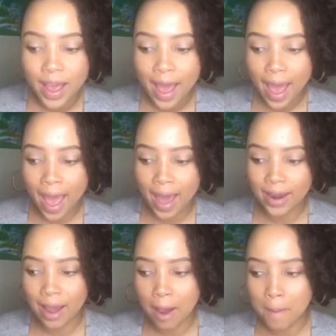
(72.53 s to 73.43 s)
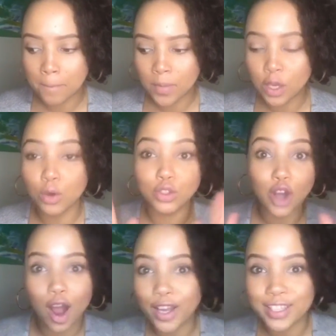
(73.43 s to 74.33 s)
at um, you know
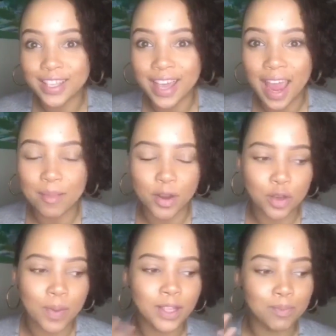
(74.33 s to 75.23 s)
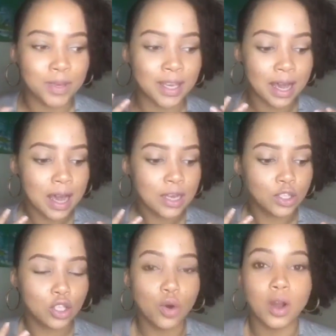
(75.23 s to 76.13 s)
talking to the camera. You may be
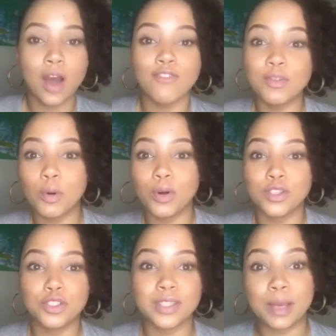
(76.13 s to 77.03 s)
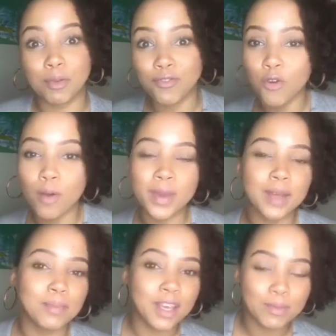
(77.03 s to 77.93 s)
so comfortable and just like performing
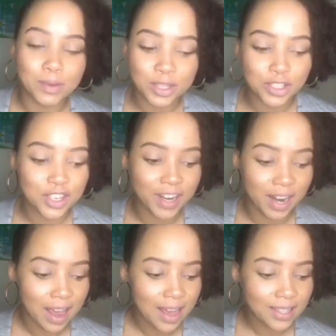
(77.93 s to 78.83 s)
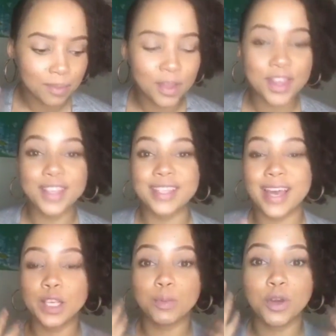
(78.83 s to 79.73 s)
and being a musician and some of the things I
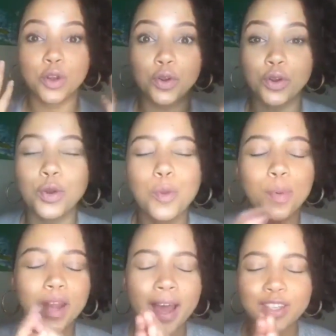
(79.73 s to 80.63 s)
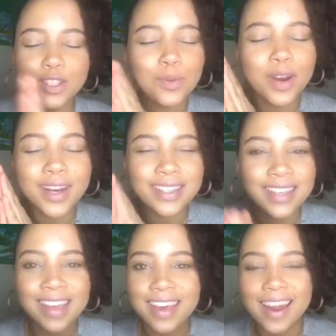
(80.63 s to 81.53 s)
explain are new. But I just wanted to
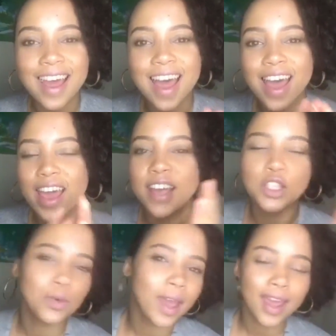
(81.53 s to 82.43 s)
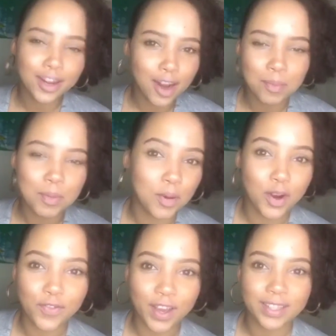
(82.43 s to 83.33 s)
say that it's okay to not be
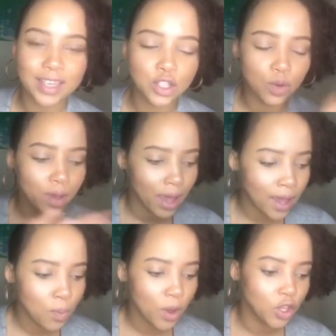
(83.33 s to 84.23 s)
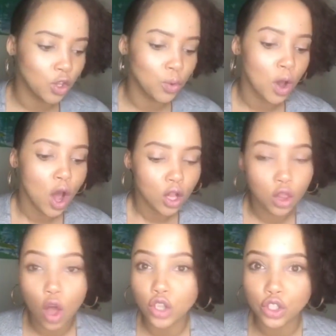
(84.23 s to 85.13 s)
perfect. It's okay when you
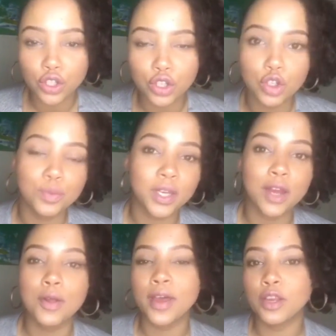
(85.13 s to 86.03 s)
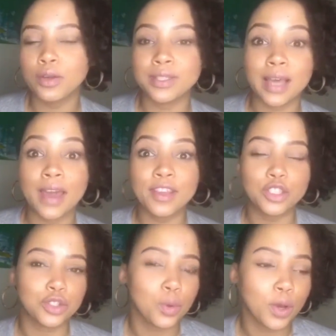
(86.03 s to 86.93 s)
launch your YouTube channel and you decide that
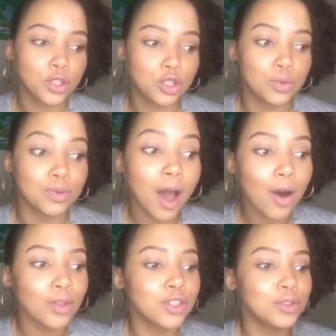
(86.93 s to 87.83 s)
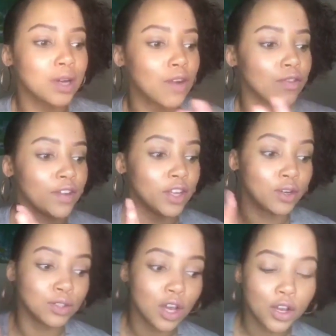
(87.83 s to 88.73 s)
you're going to not only do cover
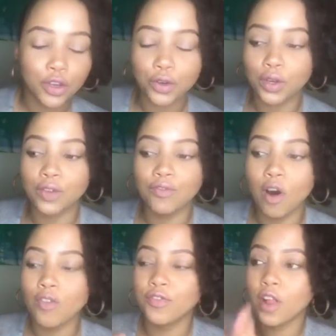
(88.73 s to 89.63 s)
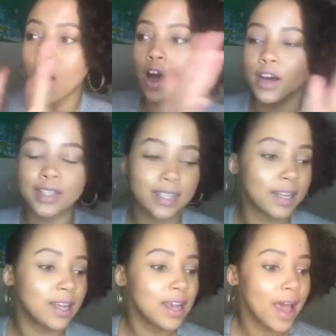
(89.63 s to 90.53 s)
videos, you're going to involve vlogs
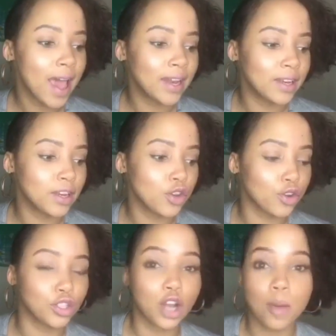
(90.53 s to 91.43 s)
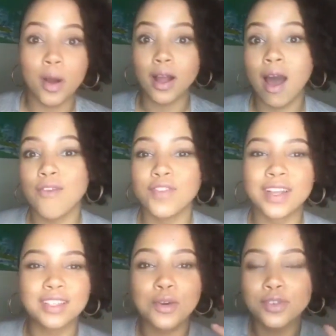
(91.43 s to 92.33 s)
and, and you're going to talk about
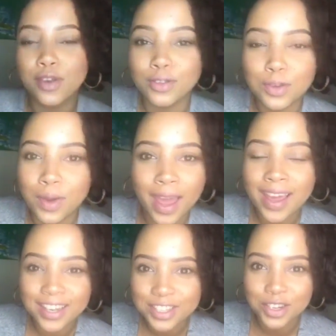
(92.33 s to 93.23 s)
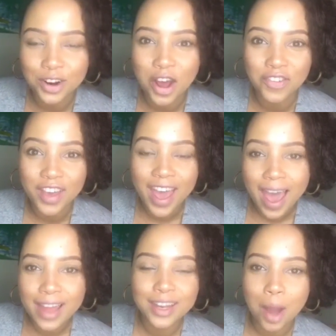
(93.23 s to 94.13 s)
confidence. It's, okay to start off
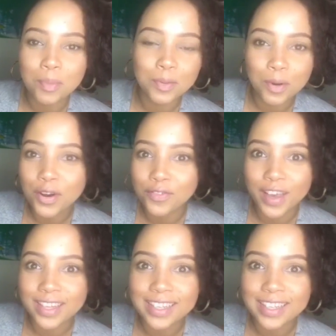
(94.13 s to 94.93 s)
and not be perfect.